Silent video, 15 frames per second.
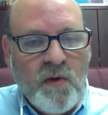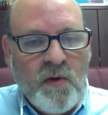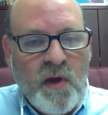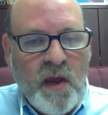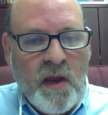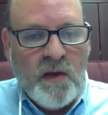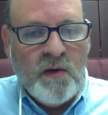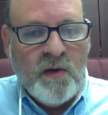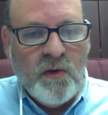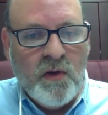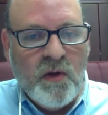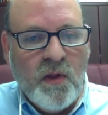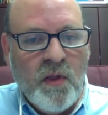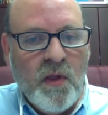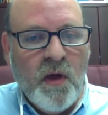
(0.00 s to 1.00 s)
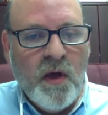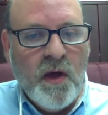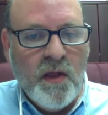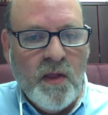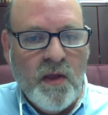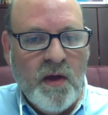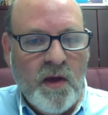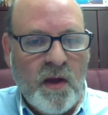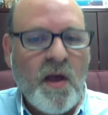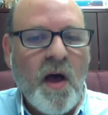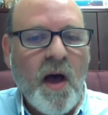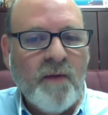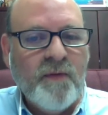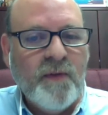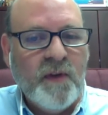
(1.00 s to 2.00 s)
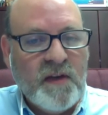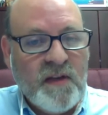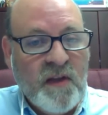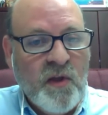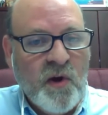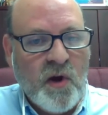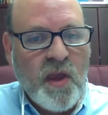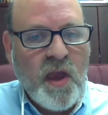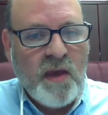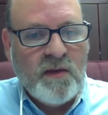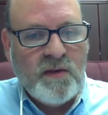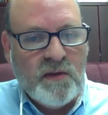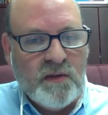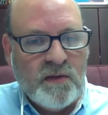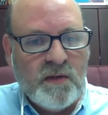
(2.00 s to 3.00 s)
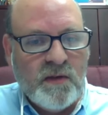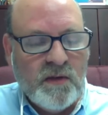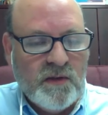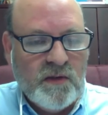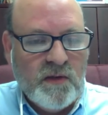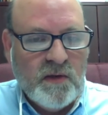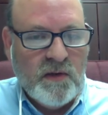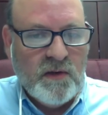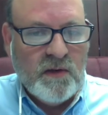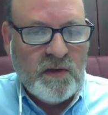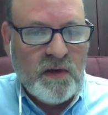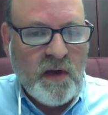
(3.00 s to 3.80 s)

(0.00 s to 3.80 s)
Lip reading: handle the conflict in their cases, because there's